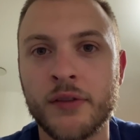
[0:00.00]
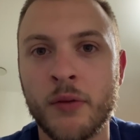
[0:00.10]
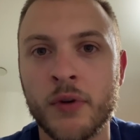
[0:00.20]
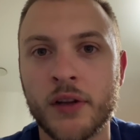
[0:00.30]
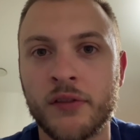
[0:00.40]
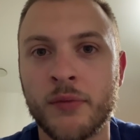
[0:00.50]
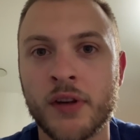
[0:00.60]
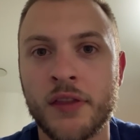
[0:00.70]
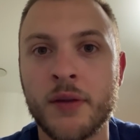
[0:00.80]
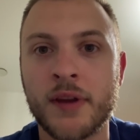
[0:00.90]
I want us to win. I
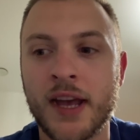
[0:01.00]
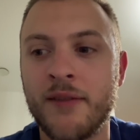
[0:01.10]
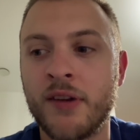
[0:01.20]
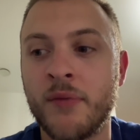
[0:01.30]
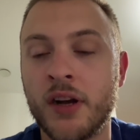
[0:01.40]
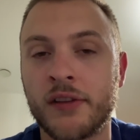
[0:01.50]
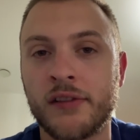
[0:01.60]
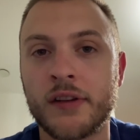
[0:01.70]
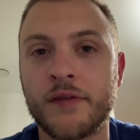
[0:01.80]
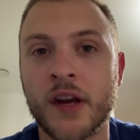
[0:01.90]
think we can win. We are
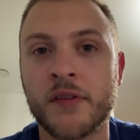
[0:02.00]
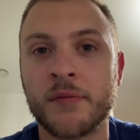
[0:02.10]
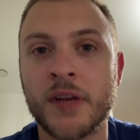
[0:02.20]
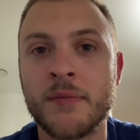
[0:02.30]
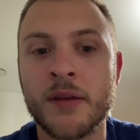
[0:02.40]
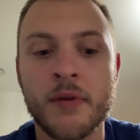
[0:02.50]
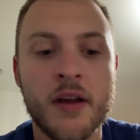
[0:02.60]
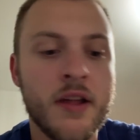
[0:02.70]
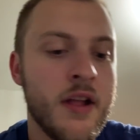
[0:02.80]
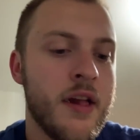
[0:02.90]
slight favourites, maybe. But,
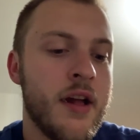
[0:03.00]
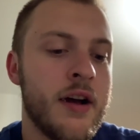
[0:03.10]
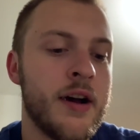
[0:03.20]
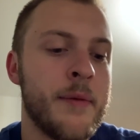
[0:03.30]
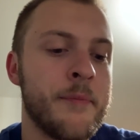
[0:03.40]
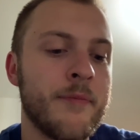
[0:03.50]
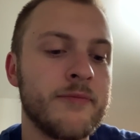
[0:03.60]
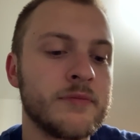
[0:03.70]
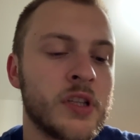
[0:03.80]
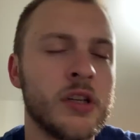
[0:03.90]

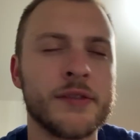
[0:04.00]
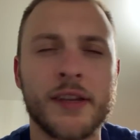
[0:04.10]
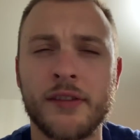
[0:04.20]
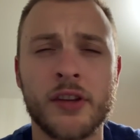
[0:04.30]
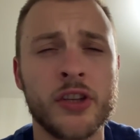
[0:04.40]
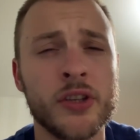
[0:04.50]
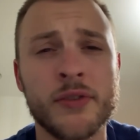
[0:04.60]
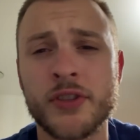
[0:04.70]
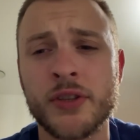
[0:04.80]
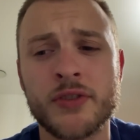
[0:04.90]
God, that's a
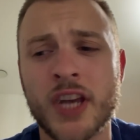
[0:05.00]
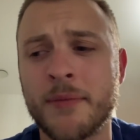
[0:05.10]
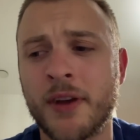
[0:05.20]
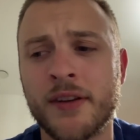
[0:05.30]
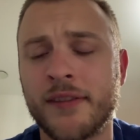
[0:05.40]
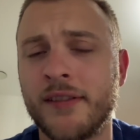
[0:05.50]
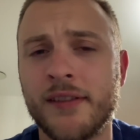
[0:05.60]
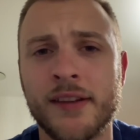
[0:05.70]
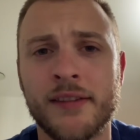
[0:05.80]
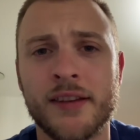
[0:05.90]
huge, huge game going into an
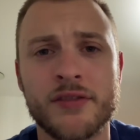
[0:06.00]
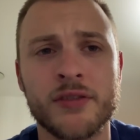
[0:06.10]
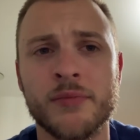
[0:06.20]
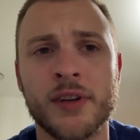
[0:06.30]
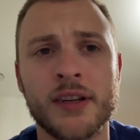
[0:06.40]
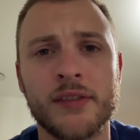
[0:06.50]
international break.